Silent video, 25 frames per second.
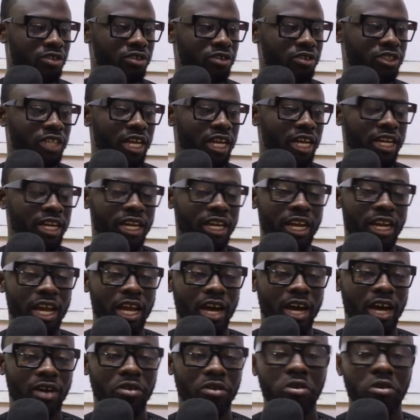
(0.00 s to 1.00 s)
said, now,
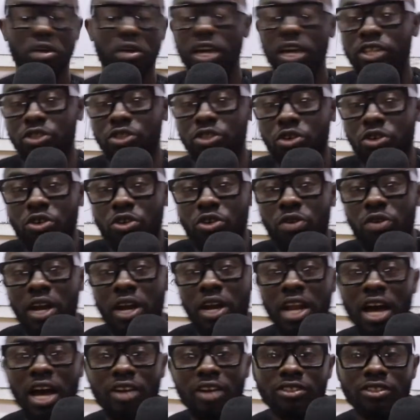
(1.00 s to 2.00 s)
okay, so you are
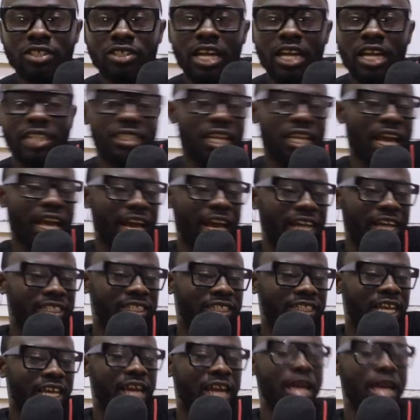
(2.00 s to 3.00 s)
now starting. Like I
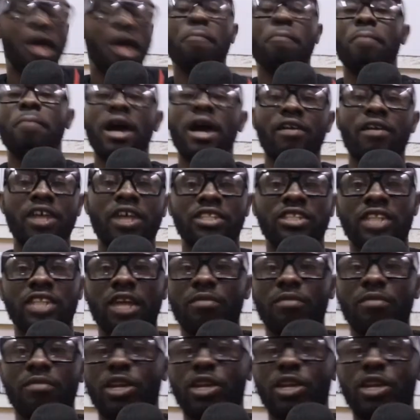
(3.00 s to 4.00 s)
said, Margaret, let me
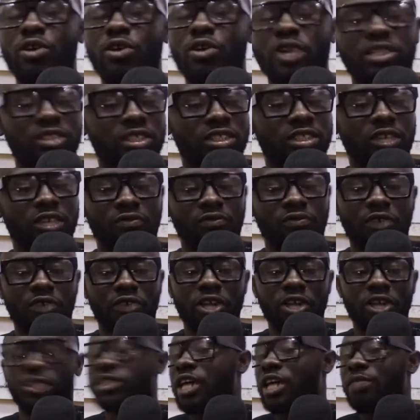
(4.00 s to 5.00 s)
know, is this the first
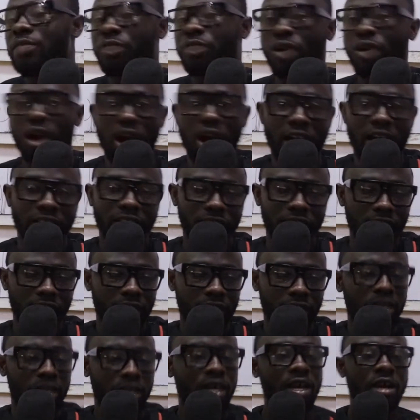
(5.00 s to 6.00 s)
time you are writing
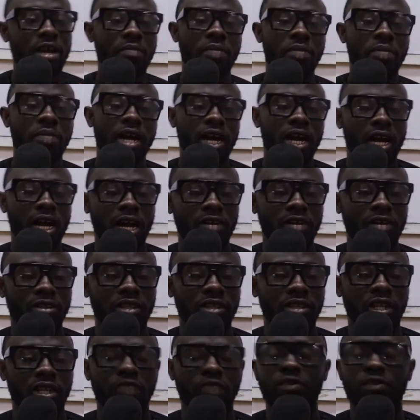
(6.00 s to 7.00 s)
man accounting
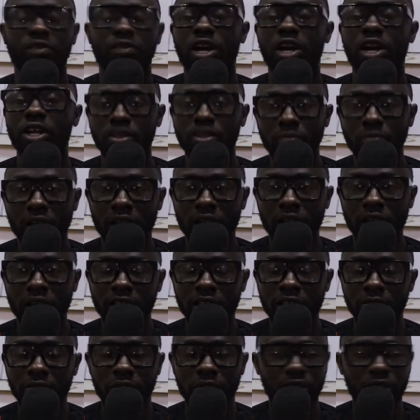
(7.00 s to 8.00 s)
and financial
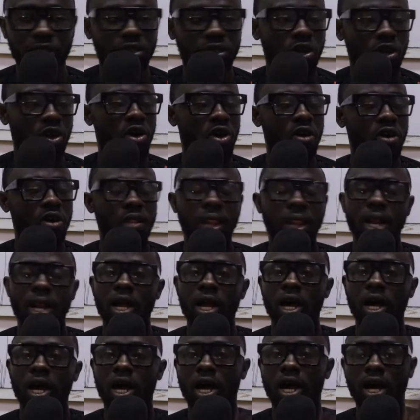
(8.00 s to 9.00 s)
management or
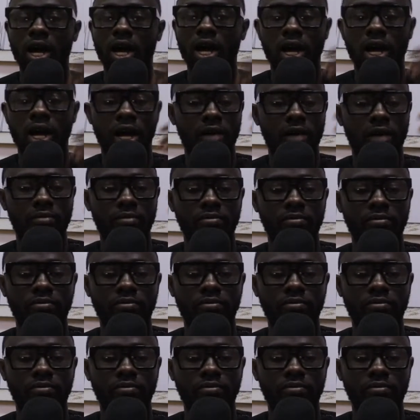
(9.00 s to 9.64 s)
um,